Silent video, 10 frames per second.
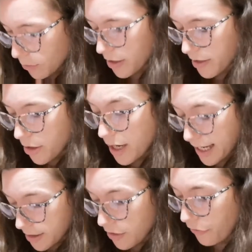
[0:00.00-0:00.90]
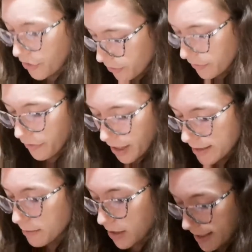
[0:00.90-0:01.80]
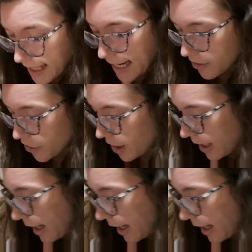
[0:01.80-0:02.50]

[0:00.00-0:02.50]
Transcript: Well, no, I had a few of the threads in my stash,